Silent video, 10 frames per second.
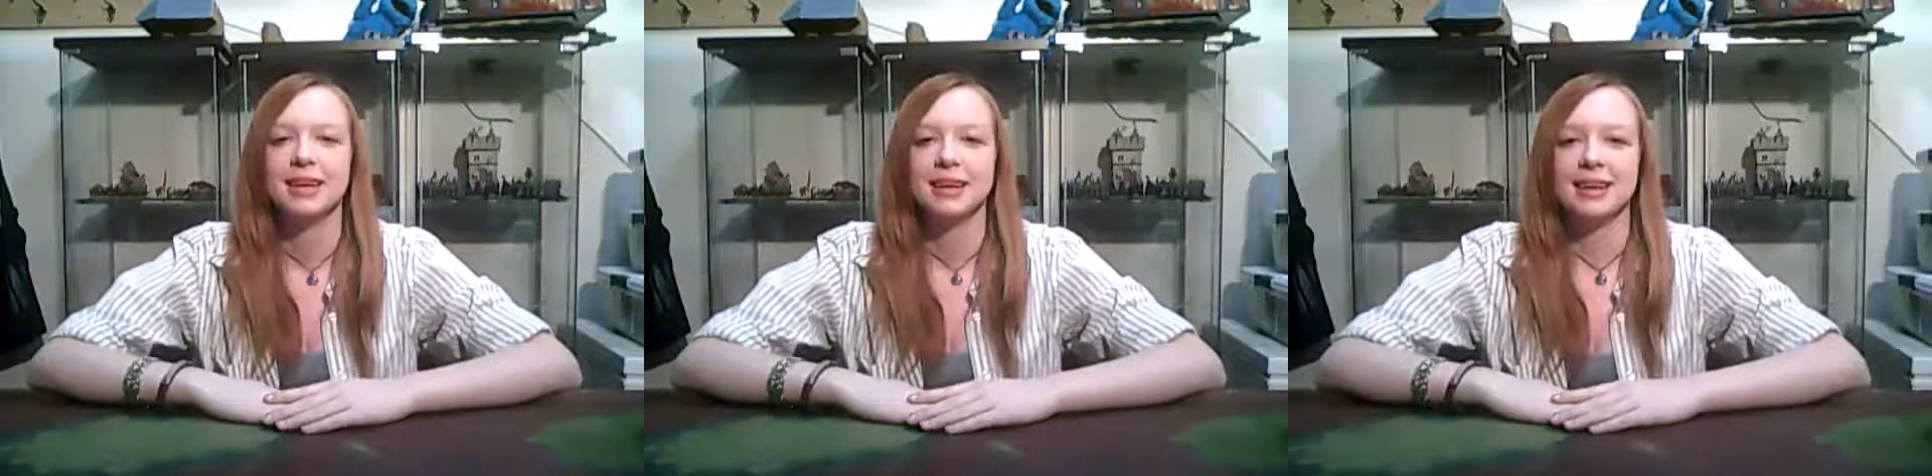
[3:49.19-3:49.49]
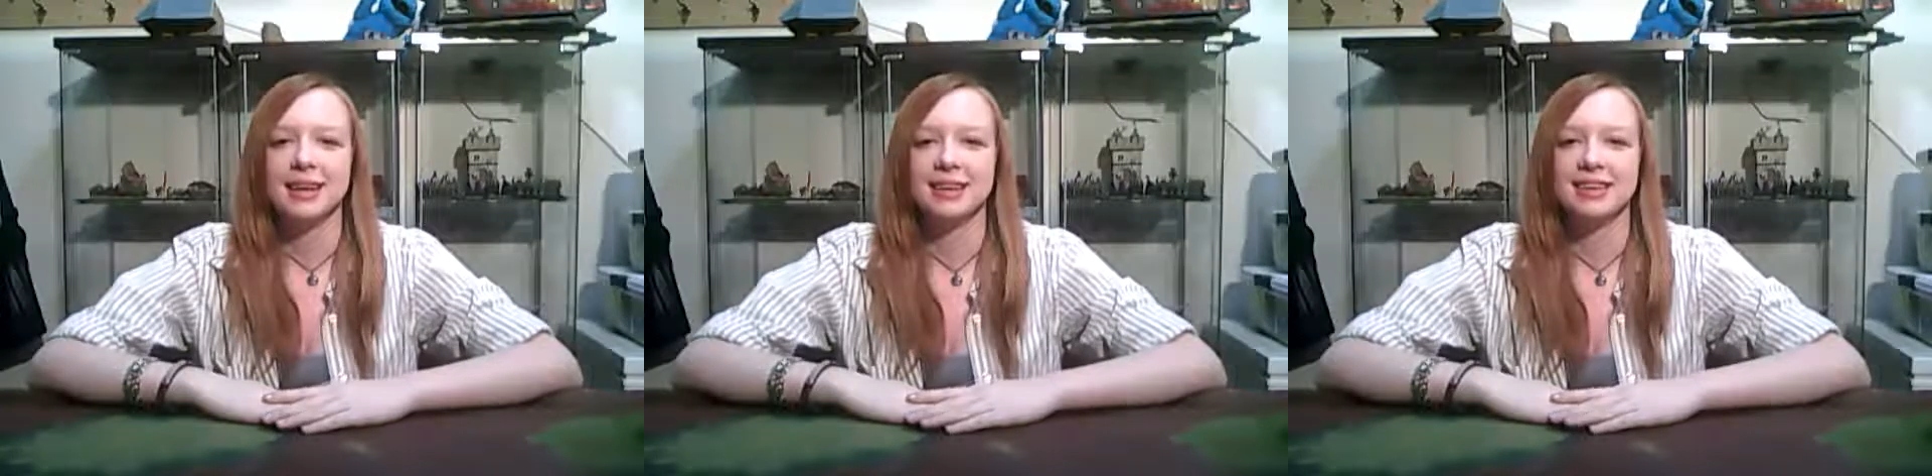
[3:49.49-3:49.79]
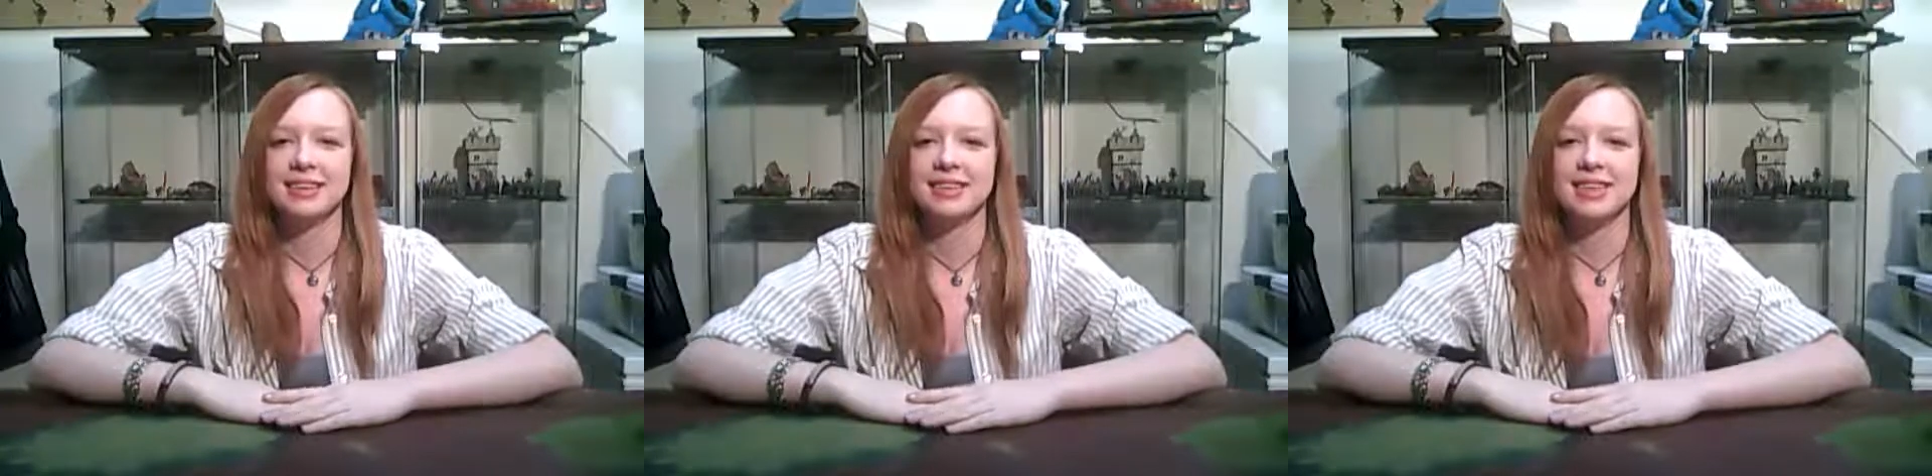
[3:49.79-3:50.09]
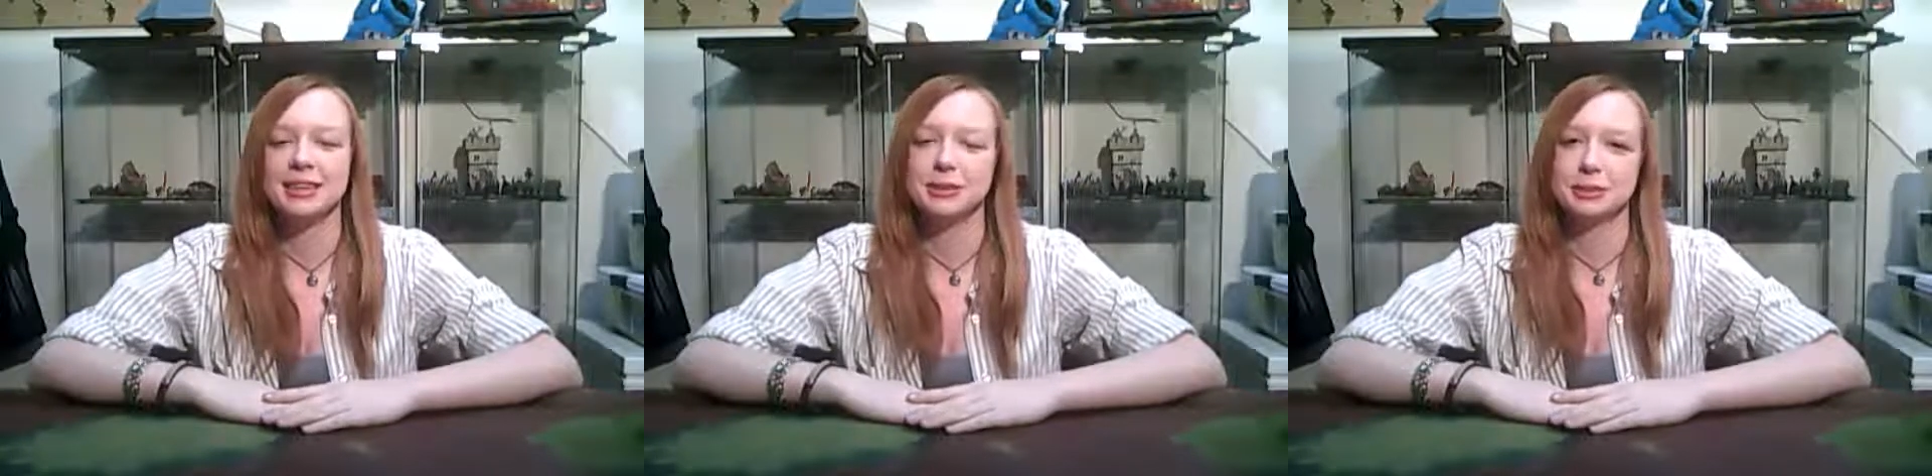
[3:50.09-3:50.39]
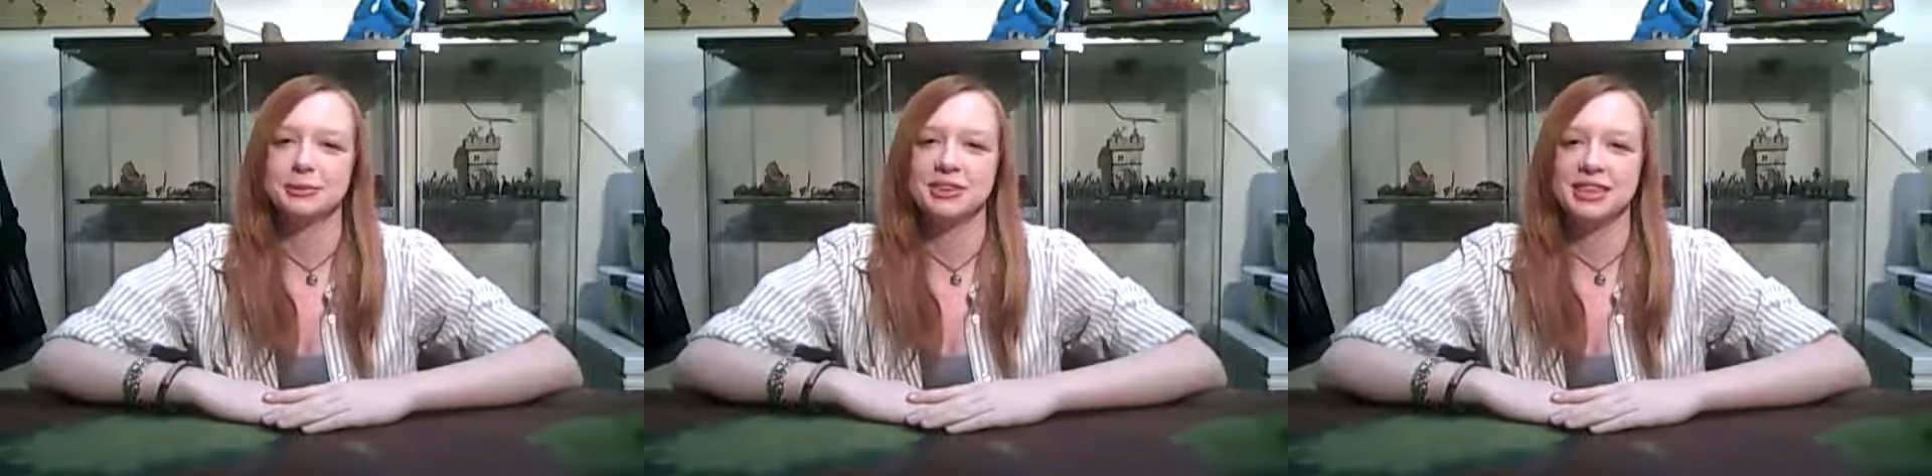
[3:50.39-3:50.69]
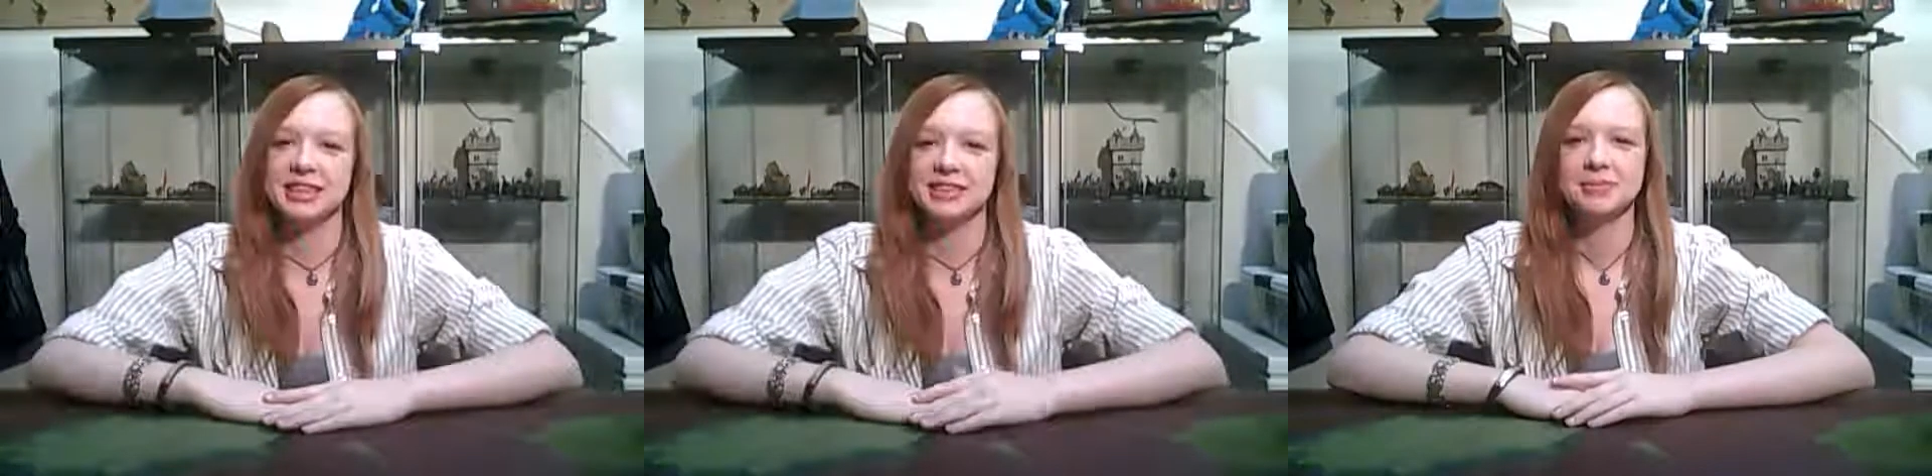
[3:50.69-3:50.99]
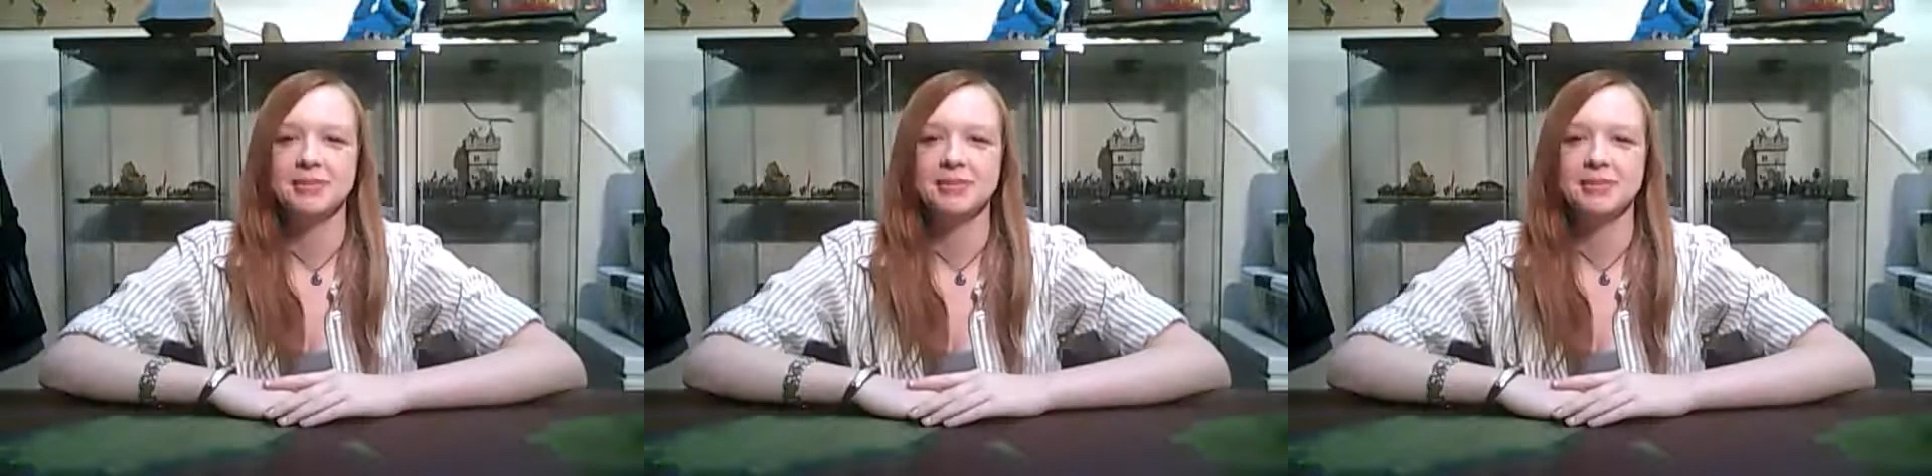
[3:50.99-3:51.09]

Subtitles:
cannons, and trebuchets.